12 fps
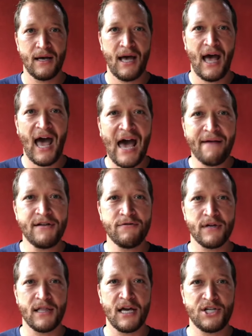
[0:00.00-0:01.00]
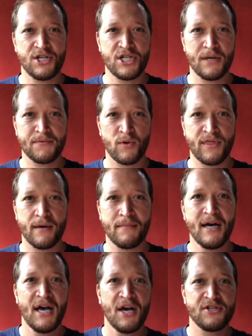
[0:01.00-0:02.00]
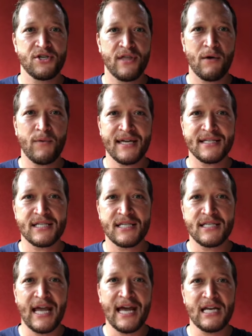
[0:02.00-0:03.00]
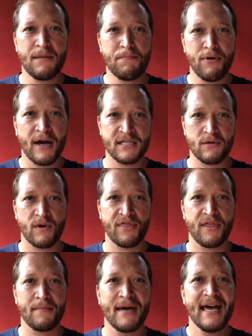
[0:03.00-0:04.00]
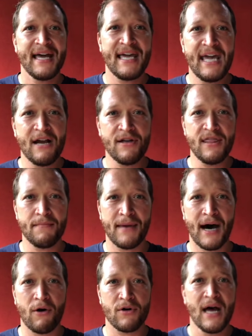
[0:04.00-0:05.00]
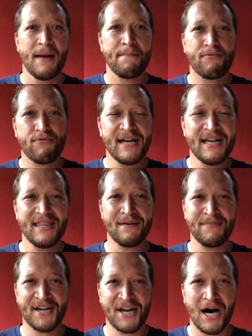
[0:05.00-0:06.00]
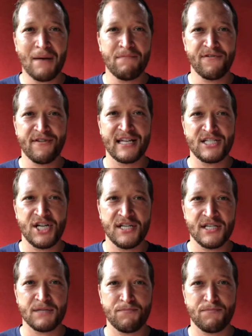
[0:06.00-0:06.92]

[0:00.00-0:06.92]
having relationships with them so that we can stand present with them, hearing them out, bringing them the comfort that Jesus